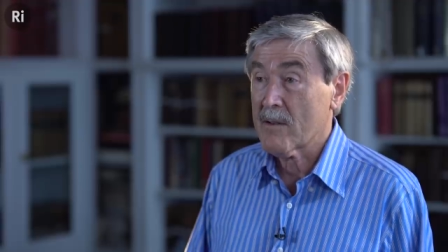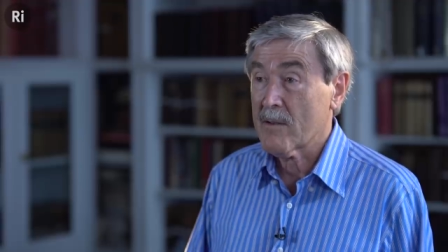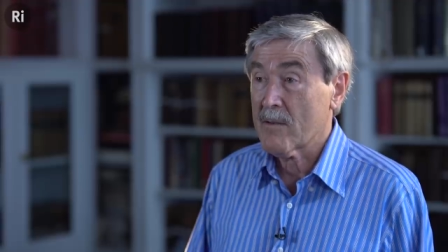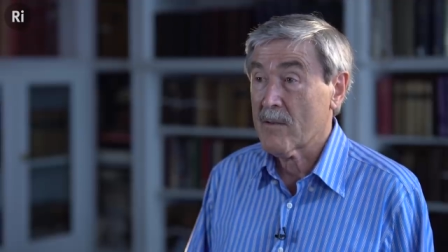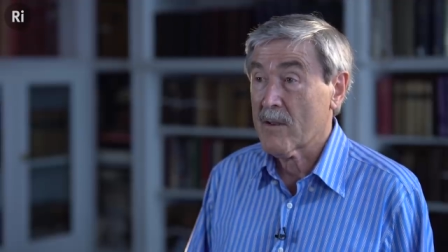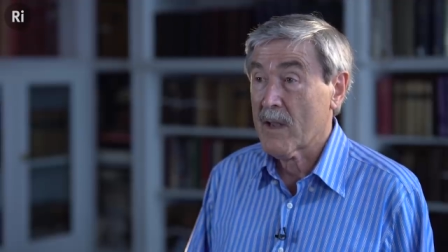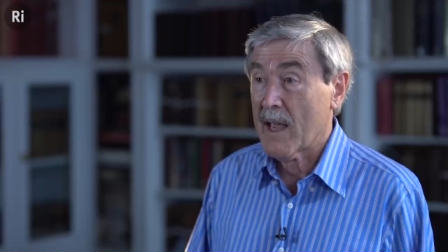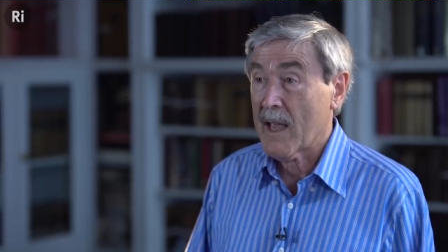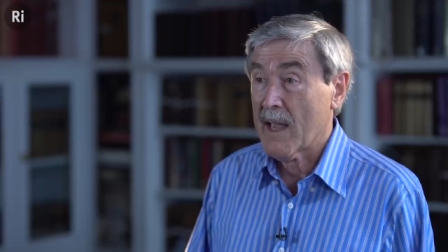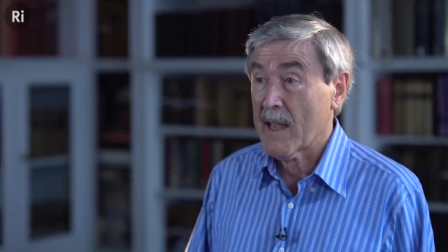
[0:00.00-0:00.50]

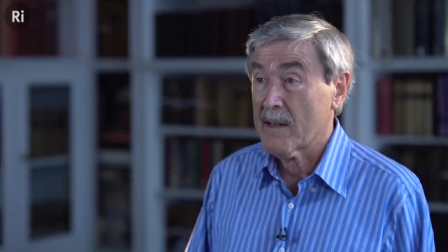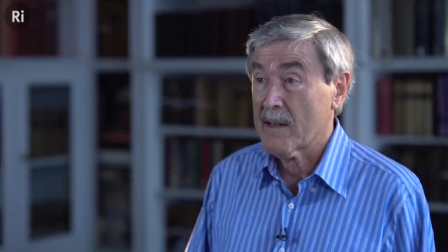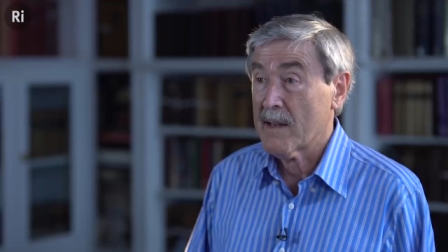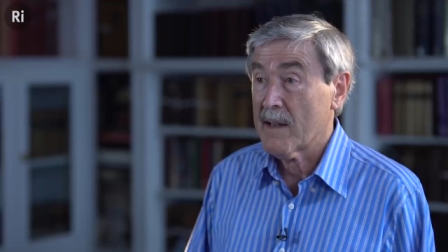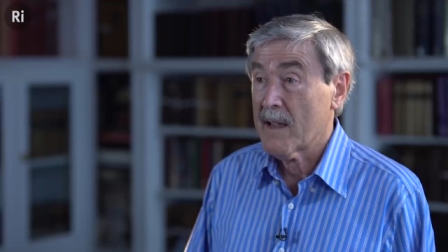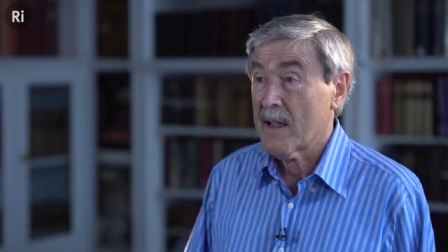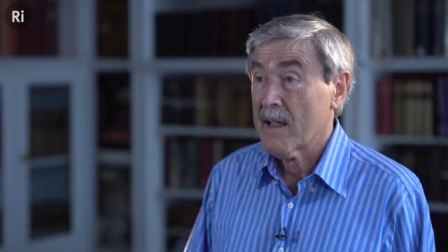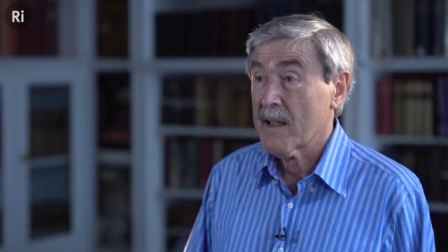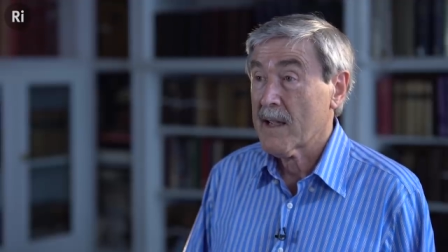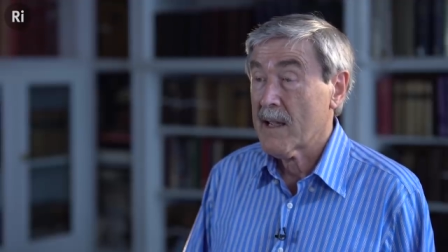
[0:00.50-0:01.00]
who can
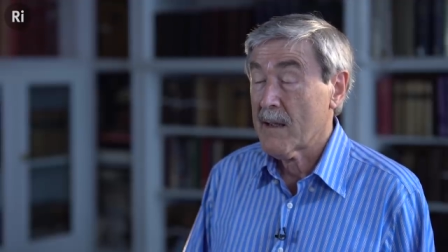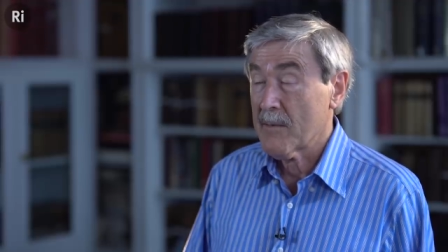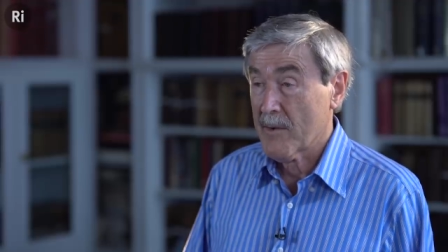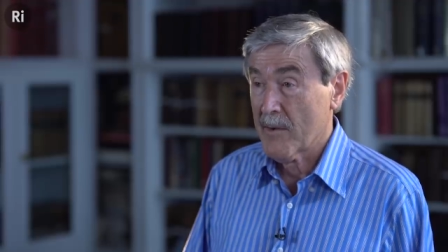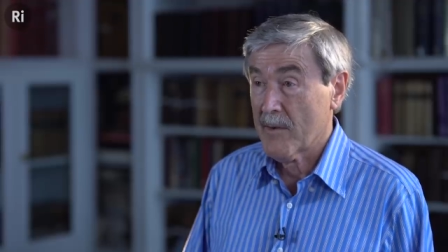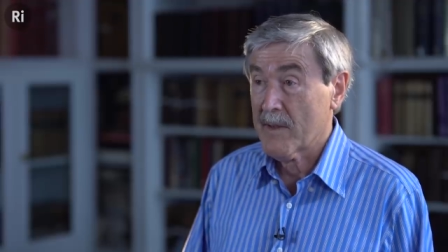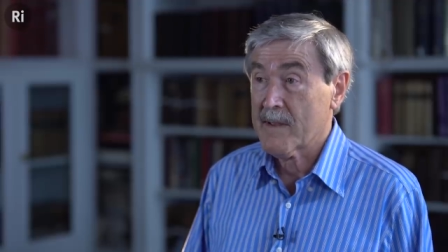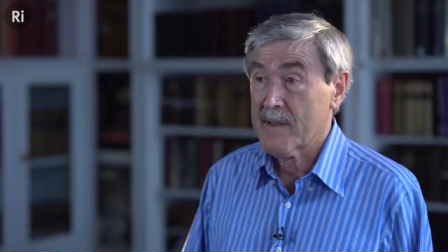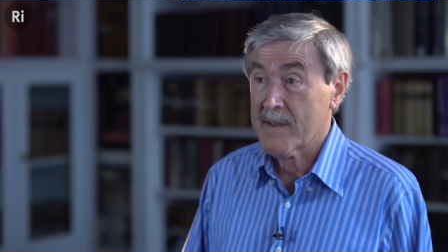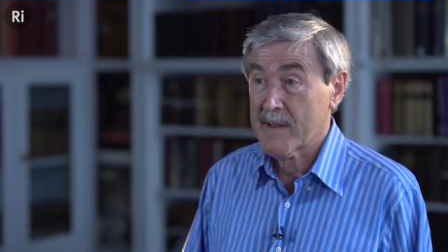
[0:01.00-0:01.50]
come
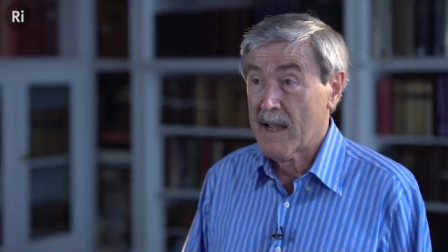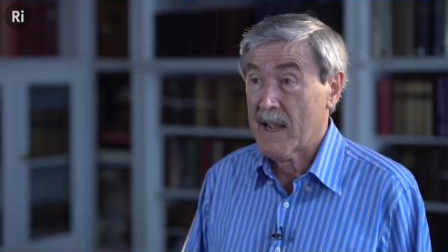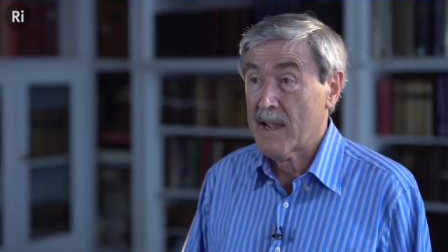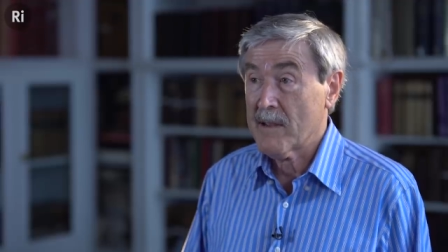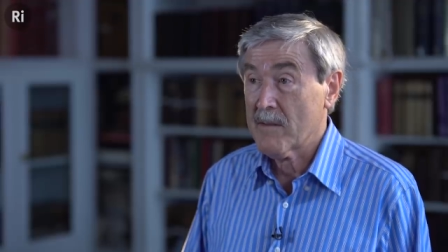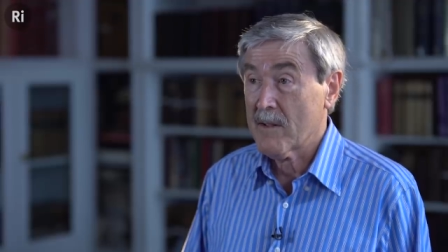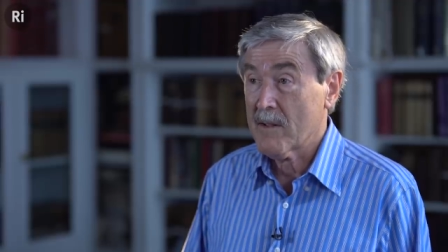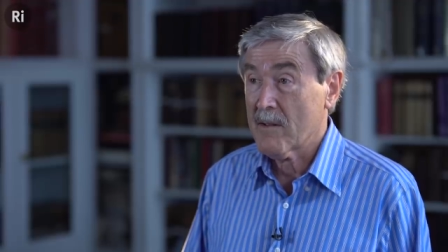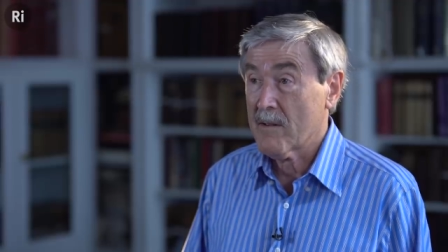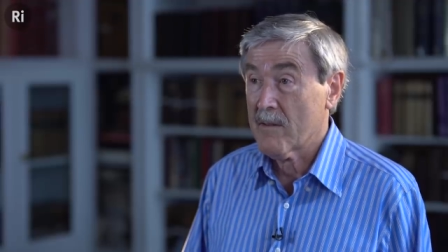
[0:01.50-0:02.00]
to
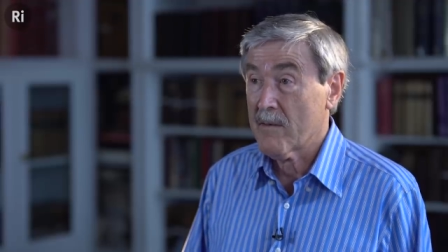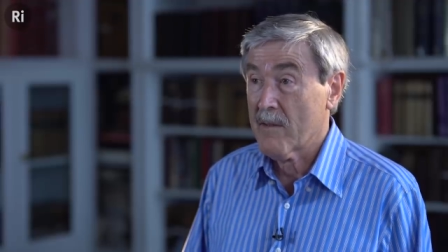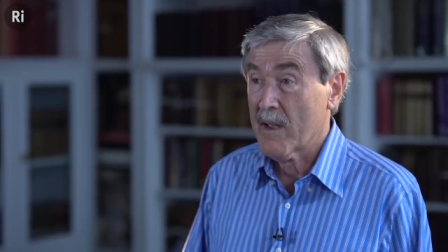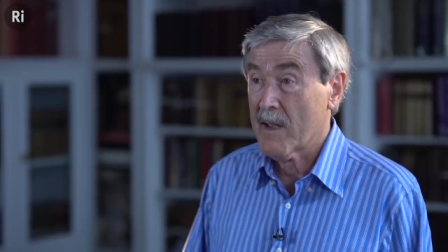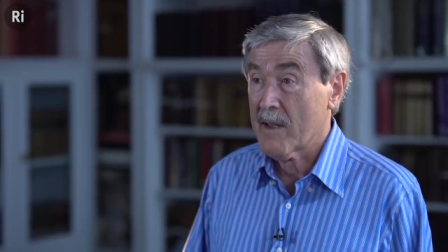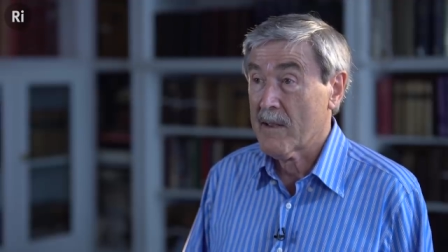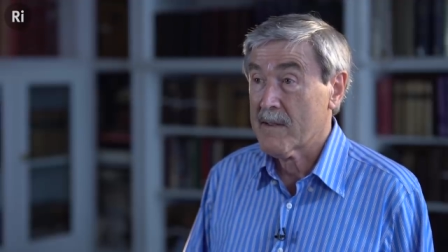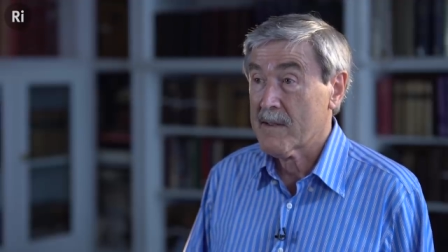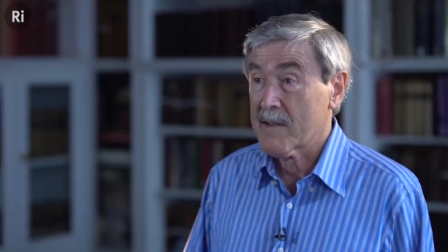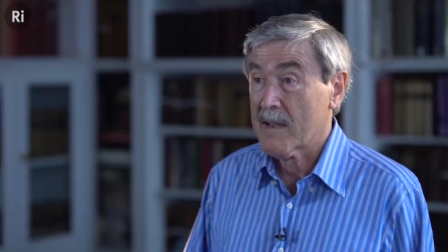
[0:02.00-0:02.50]
understand the
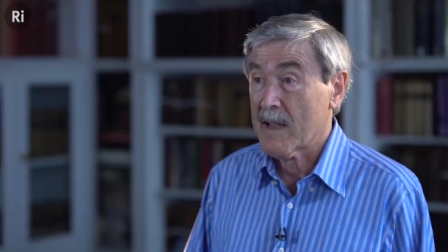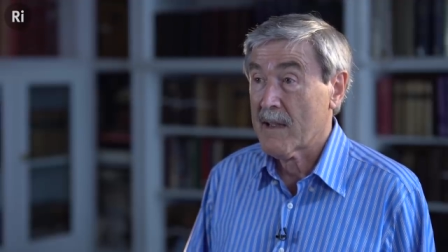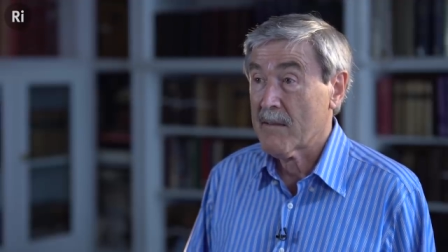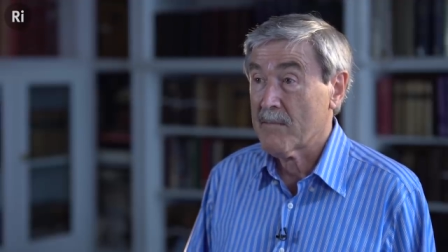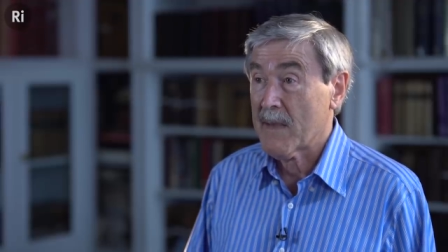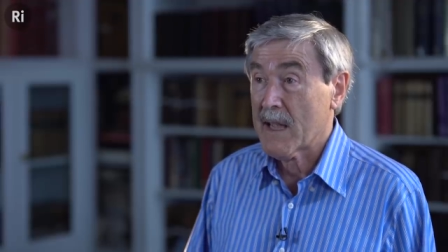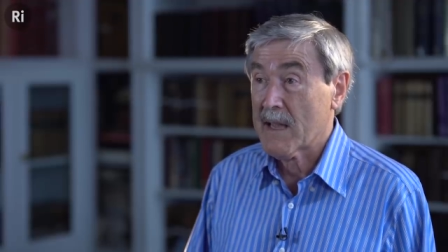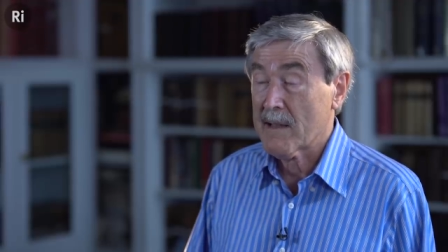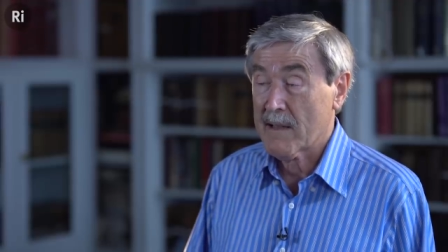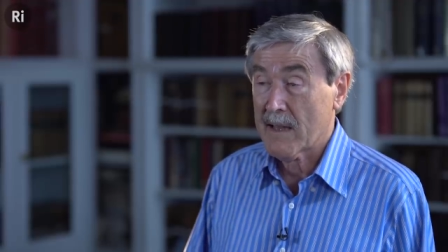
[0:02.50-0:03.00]
universe
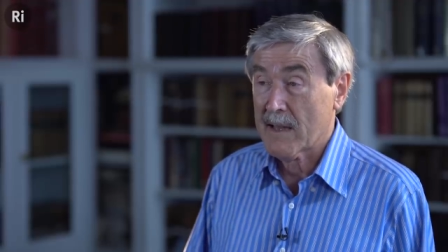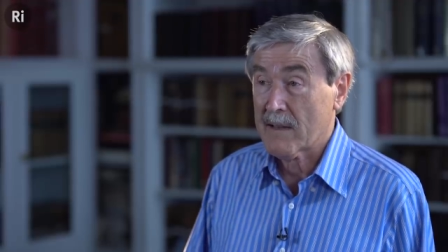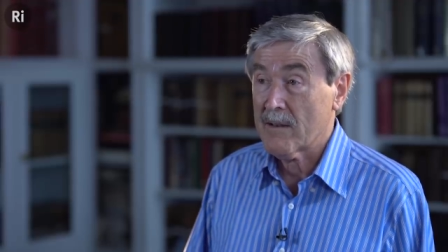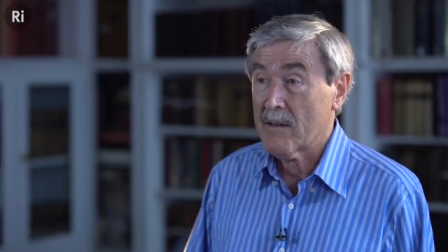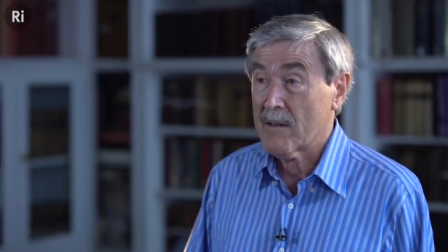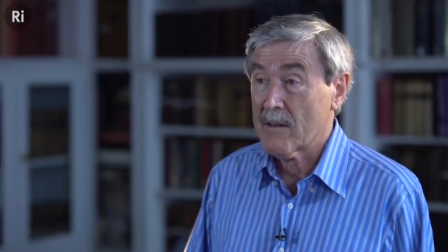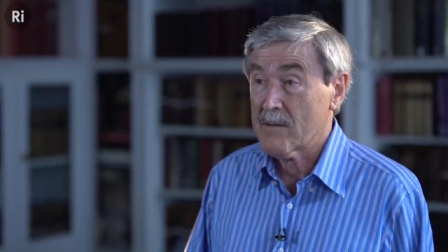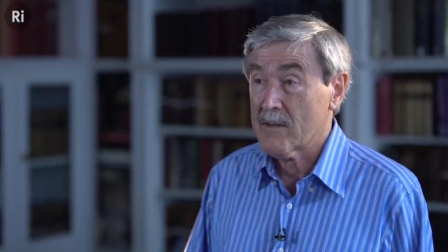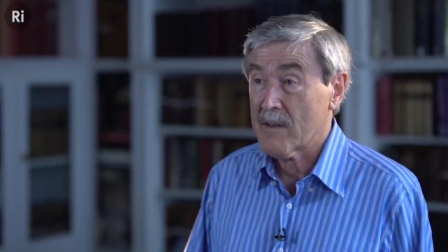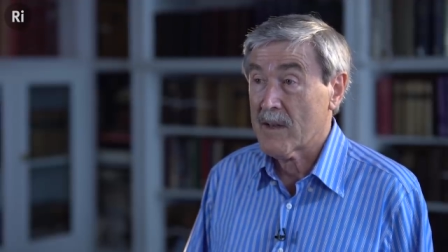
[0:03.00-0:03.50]
and make
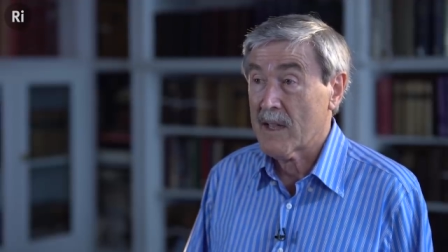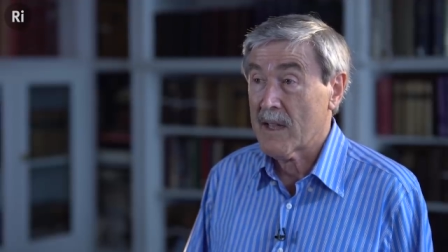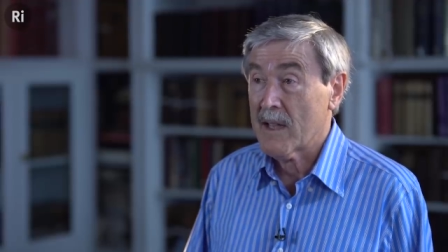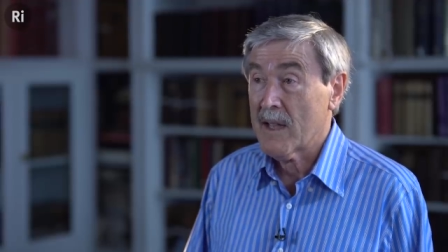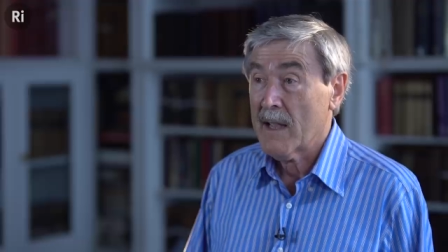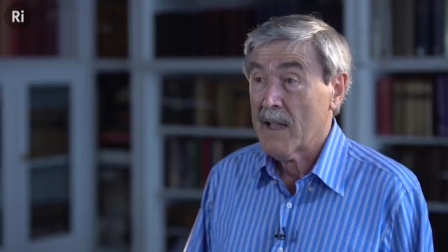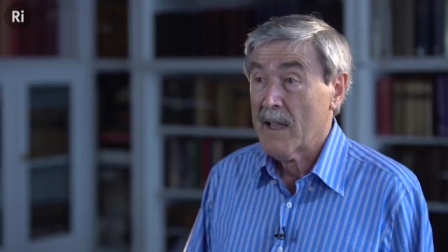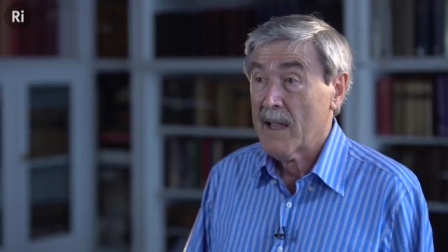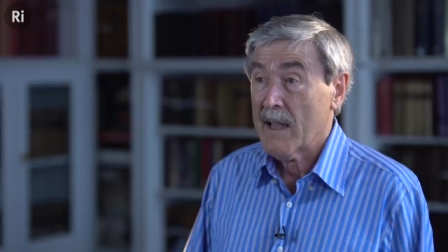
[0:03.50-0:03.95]
technology